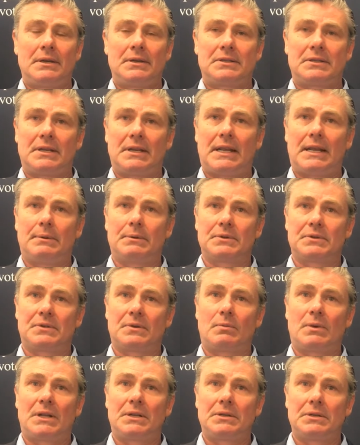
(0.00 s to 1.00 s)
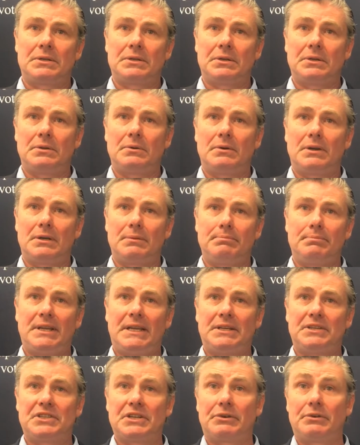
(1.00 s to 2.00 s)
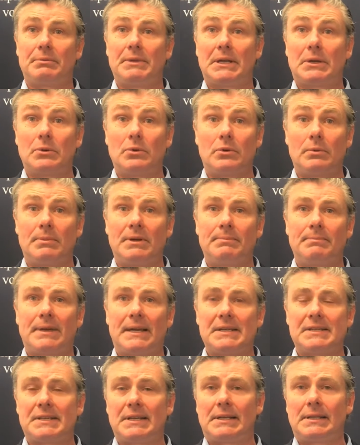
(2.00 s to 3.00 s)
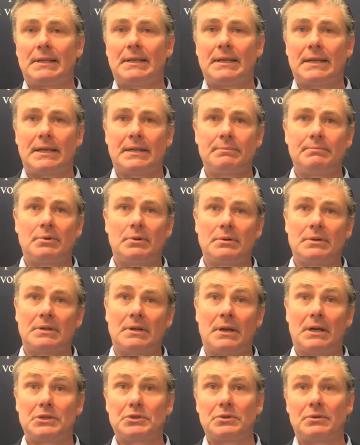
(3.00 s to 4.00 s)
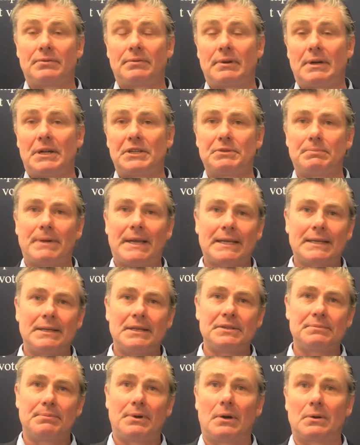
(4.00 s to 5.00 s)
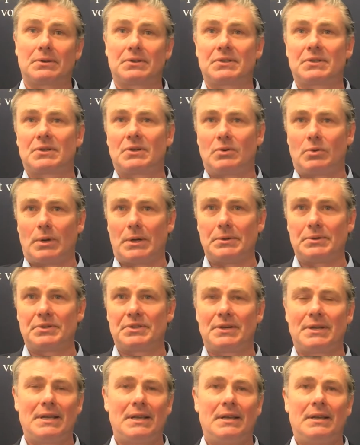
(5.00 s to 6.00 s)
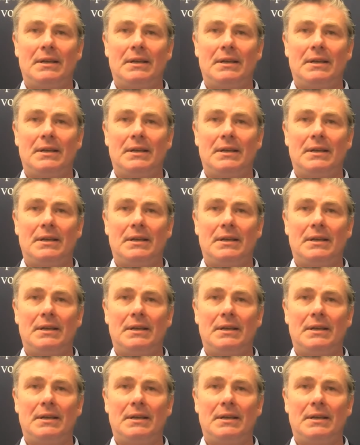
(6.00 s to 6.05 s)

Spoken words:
said he was the one to beat Jeremy Corbyn, basically, and put Nigel Farage back in his box, quote.